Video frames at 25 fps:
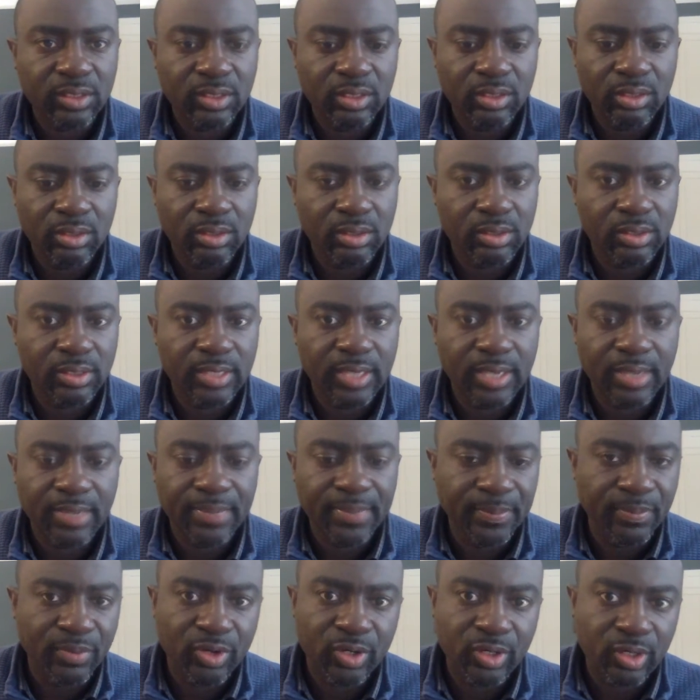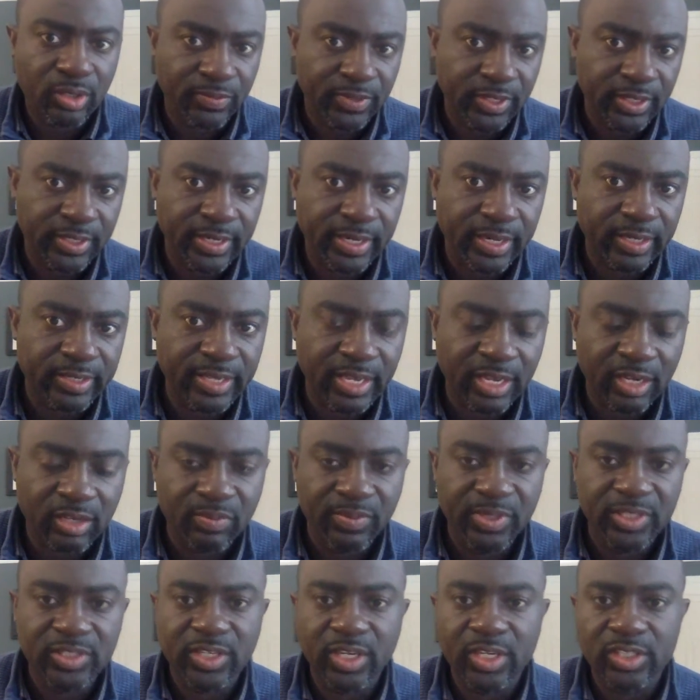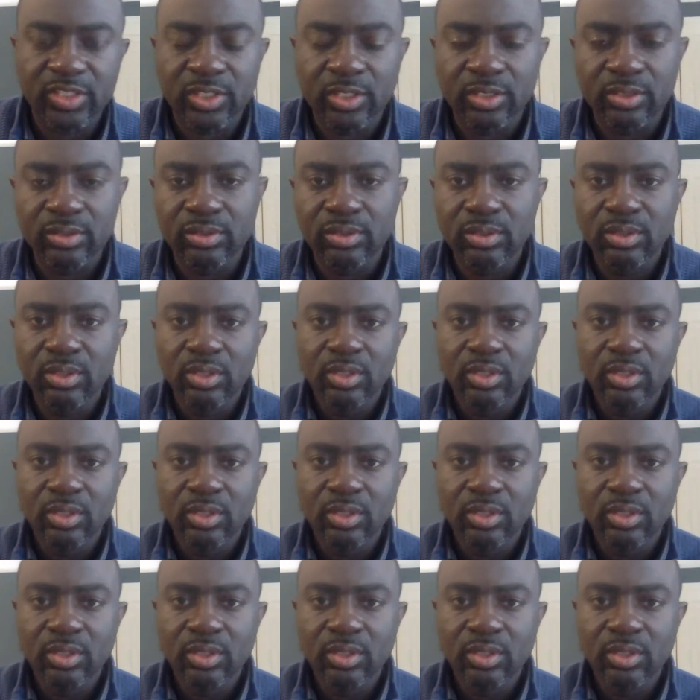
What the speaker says: you know, that'll be more of the documentation.